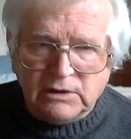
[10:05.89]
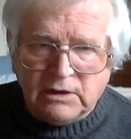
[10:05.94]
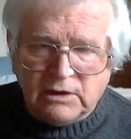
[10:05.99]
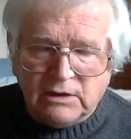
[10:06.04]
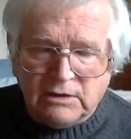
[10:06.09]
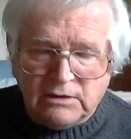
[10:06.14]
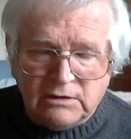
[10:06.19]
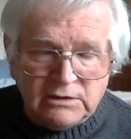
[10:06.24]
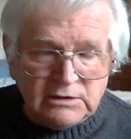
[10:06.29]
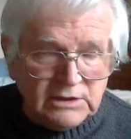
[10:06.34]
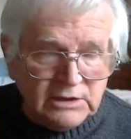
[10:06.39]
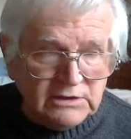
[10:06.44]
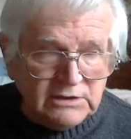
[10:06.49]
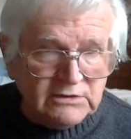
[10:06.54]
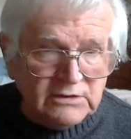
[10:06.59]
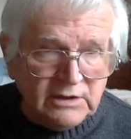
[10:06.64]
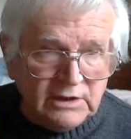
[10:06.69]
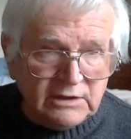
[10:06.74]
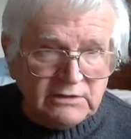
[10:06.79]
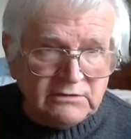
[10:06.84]
And as I
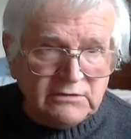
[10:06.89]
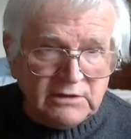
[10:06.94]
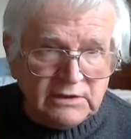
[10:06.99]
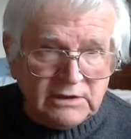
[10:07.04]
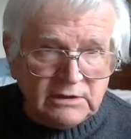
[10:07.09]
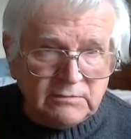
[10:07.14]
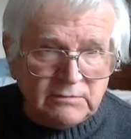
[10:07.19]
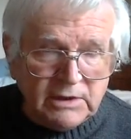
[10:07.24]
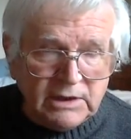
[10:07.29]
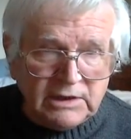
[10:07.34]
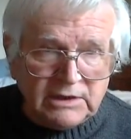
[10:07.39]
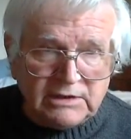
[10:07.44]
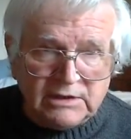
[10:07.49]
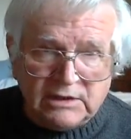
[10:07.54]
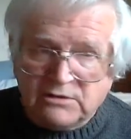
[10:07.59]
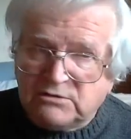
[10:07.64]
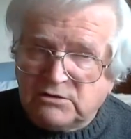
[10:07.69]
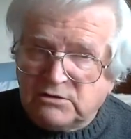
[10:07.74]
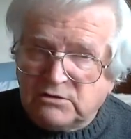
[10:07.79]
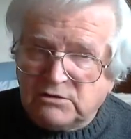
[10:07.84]
say, I think in many
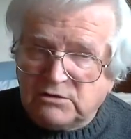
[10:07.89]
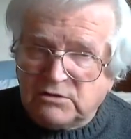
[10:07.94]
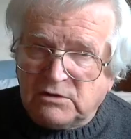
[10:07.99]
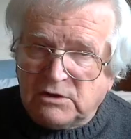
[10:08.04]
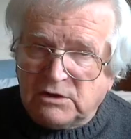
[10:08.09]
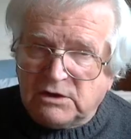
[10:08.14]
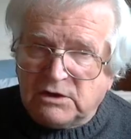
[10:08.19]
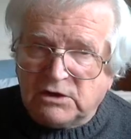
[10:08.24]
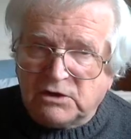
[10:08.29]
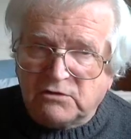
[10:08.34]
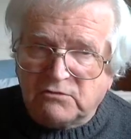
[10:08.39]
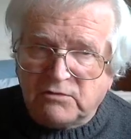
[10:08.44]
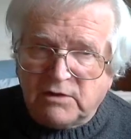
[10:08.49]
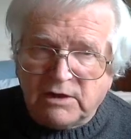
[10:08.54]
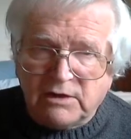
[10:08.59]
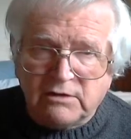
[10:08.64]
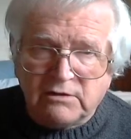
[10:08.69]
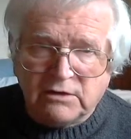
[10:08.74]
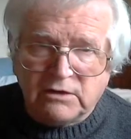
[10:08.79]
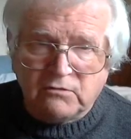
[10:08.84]
cases
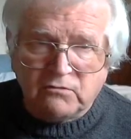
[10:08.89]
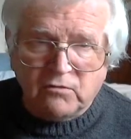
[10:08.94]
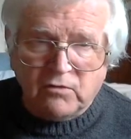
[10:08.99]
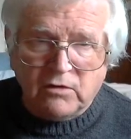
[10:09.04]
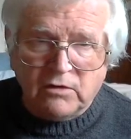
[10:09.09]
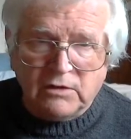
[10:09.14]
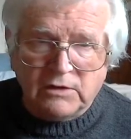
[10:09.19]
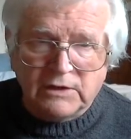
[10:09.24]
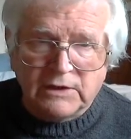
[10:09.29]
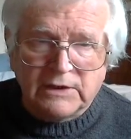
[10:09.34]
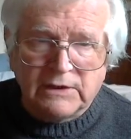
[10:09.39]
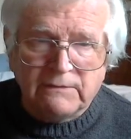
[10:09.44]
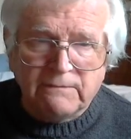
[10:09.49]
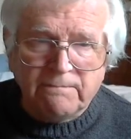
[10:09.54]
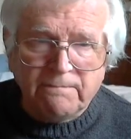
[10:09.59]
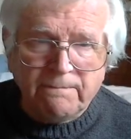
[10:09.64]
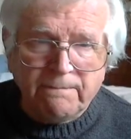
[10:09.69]
incorrectly, wrongly.